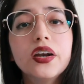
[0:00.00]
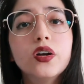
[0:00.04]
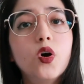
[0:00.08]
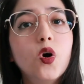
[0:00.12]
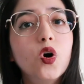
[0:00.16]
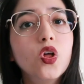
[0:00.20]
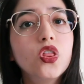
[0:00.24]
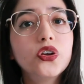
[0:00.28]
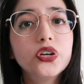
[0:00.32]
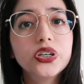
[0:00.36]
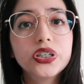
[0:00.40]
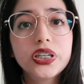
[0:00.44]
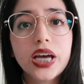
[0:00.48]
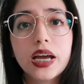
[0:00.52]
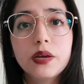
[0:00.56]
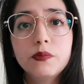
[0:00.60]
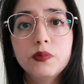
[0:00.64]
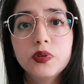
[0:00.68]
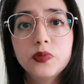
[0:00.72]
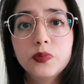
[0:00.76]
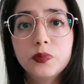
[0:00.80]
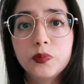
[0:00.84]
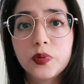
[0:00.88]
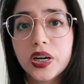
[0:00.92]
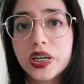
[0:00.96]
than other
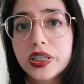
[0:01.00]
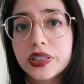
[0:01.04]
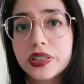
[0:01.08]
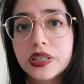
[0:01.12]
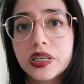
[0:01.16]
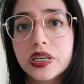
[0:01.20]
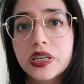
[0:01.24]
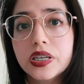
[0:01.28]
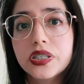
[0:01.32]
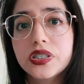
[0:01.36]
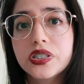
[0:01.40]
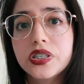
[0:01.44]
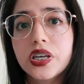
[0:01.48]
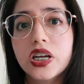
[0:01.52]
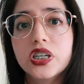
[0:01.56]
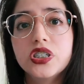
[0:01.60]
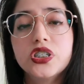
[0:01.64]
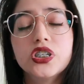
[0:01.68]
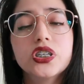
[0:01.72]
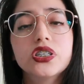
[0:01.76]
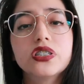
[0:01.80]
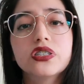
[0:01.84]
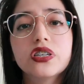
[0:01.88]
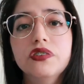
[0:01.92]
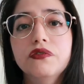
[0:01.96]
type of braces
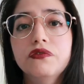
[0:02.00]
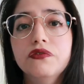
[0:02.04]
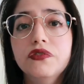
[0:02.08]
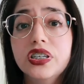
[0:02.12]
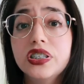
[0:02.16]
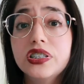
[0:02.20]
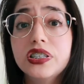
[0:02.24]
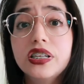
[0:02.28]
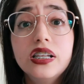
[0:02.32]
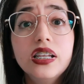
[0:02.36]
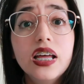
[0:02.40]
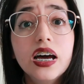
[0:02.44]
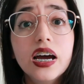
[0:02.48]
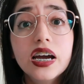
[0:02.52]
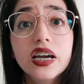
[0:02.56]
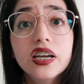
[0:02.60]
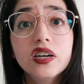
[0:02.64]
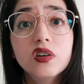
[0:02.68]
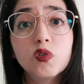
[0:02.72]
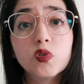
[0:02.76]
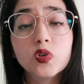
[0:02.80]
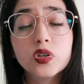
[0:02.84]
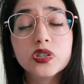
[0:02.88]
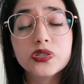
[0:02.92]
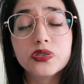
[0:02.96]
such as
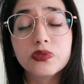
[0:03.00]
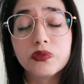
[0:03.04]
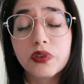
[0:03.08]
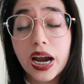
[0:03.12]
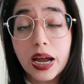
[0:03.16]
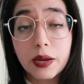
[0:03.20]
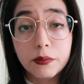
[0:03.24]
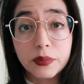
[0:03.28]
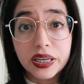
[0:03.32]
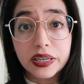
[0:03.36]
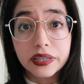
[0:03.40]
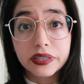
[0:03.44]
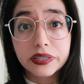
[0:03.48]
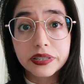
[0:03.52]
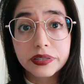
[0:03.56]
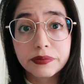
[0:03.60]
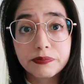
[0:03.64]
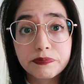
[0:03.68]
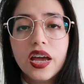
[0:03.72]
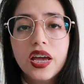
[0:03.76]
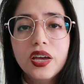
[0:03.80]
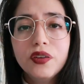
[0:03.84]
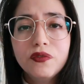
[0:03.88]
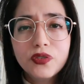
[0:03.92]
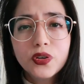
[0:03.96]
Invisalign or ceramics.
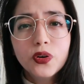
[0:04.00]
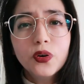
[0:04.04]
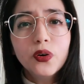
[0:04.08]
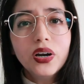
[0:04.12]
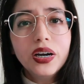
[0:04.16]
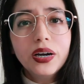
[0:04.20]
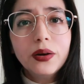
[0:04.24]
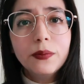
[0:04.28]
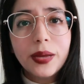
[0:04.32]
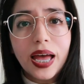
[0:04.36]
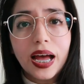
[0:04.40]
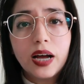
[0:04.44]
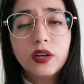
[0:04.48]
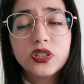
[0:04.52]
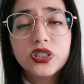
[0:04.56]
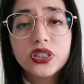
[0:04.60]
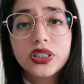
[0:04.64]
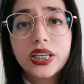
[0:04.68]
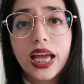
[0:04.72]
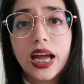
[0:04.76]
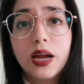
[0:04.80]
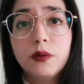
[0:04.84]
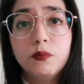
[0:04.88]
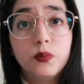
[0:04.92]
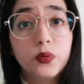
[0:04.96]
If you are about to
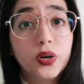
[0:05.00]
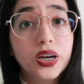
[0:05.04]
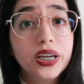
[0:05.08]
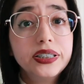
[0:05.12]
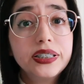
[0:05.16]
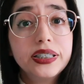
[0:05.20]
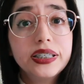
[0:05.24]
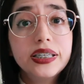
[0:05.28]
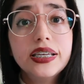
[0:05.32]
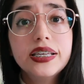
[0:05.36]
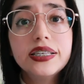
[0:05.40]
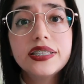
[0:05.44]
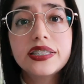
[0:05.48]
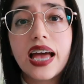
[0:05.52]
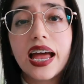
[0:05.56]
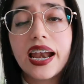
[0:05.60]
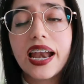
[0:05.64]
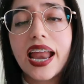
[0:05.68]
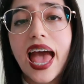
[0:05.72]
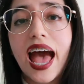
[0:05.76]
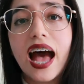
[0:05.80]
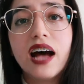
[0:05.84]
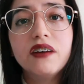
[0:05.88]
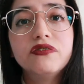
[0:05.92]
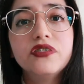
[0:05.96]
get braces
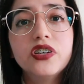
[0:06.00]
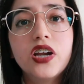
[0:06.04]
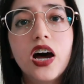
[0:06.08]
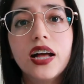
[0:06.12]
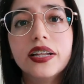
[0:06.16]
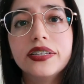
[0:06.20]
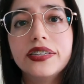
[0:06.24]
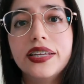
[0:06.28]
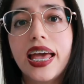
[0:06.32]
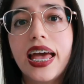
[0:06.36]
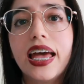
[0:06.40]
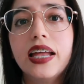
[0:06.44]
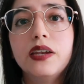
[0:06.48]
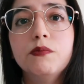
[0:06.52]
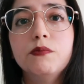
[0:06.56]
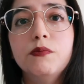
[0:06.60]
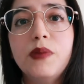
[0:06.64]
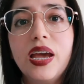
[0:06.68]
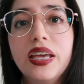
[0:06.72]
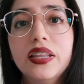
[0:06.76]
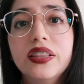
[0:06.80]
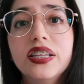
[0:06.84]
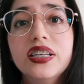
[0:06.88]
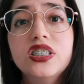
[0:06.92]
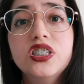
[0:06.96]
and have not yet
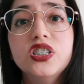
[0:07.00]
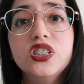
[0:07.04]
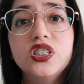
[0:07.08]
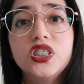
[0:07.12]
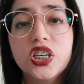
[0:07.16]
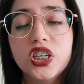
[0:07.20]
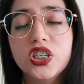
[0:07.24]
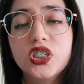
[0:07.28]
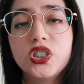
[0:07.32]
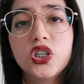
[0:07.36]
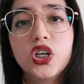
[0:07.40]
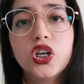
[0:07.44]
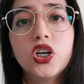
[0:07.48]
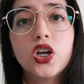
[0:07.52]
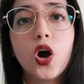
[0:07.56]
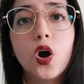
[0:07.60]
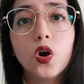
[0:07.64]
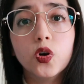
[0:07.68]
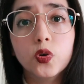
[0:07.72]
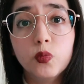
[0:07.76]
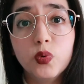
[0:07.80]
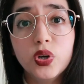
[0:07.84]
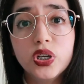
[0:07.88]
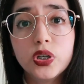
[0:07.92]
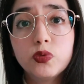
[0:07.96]
made the decision
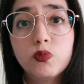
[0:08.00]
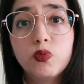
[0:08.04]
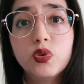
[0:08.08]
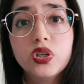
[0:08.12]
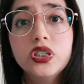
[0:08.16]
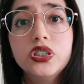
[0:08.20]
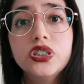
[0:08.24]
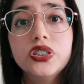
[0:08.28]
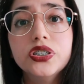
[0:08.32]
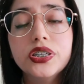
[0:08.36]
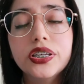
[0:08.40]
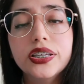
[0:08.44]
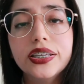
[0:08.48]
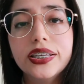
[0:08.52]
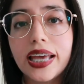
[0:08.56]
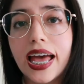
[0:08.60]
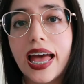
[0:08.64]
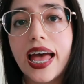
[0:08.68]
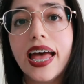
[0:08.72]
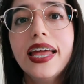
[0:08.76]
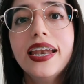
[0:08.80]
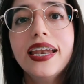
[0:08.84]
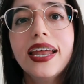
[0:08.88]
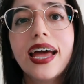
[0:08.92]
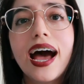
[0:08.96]
on which one to
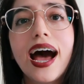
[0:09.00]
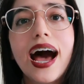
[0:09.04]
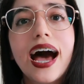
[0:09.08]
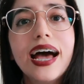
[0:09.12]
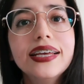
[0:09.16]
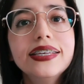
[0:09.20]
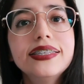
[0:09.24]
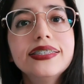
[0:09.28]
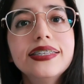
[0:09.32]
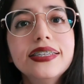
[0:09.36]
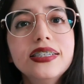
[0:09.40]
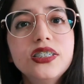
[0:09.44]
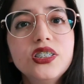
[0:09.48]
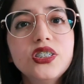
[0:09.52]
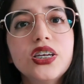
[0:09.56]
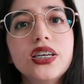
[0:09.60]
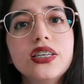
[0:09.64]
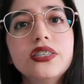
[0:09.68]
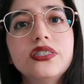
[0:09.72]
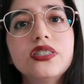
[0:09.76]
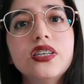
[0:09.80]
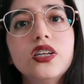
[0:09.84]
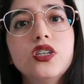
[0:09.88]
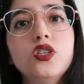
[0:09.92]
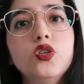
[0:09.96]
get, I
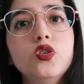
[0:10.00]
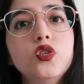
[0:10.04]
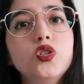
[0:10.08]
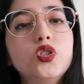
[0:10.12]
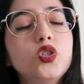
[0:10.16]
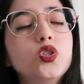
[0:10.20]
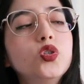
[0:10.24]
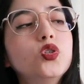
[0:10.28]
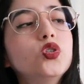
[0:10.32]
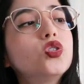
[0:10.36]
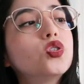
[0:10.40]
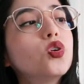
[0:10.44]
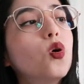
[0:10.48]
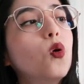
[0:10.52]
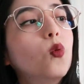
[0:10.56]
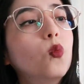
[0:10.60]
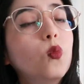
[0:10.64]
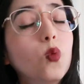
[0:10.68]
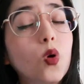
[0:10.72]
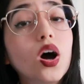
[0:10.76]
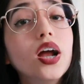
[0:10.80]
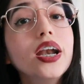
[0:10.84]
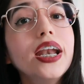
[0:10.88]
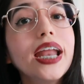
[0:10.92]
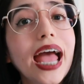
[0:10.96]
suggest that you choose
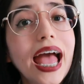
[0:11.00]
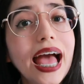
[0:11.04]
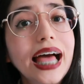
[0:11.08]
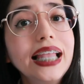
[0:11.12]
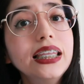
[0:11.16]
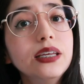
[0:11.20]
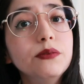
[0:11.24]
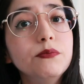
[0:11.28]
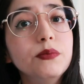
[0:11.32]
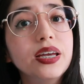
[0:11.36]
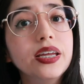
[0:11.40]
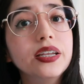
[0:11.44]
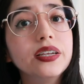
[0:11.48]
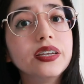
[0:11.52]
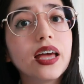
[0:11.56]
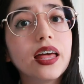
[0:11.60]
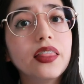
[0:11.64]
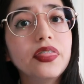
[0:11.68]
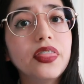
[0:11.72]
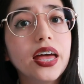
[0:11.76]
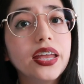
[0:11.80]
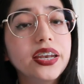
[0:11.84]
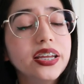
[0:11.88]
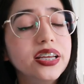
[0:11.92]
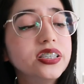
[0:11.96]
one element
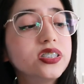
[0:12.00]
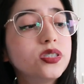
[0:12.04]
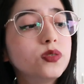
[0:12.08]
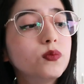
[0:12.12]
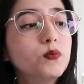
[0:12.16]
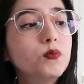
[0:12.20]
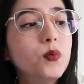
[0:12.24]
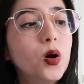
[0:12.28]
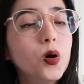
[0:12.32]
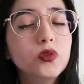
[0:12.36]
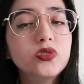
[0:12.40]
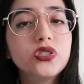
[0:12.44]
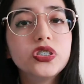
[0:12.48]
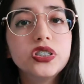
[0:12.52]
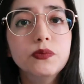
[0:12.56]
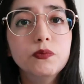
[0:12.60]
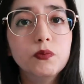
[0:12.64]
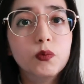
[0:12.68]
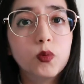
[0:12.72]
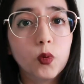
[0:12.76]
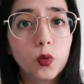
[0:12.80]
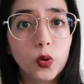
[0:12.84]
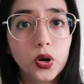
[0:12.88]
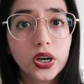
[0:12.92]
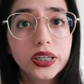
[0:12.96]
that is most
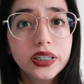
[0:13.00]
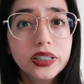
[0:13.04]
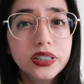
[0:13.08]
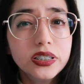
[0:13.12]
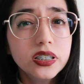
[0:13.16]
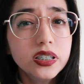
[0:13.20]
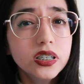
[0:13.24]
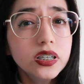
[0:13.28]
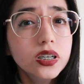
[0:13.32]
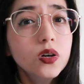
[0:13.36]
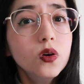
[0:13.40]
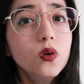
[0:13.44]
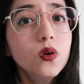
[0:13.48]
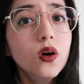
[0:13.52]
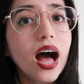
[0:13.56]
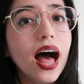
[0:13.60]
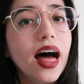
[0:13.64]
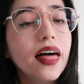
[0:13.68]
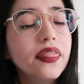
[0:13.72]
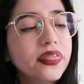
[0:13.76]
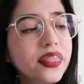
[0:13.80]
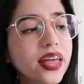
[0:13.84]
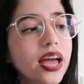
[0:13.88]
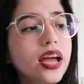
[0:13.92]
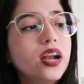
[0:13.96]
important to you
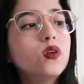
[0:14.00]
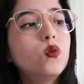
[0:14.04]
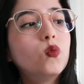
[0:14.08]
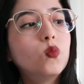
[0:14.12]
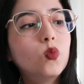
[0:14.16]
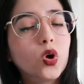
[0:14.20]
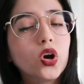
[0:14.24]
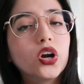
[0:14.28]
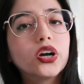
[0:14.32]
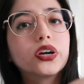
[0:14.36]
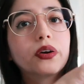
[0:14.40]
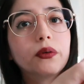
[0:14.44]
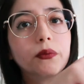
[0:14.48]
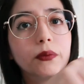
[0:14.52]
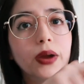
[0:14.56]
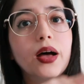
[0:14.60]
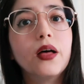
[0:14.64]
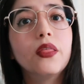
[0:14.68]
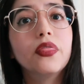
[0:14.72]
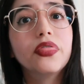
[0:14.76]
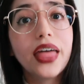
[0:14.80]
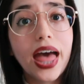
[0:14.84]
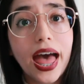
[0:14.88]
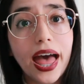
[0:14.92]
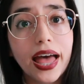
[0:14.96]
and then work
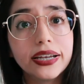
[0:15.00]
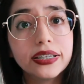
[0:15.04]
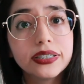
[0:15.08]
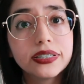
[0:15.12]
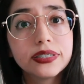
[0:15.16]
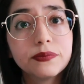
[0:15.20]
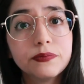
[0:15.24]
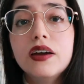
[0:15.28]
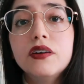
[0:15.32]
around that.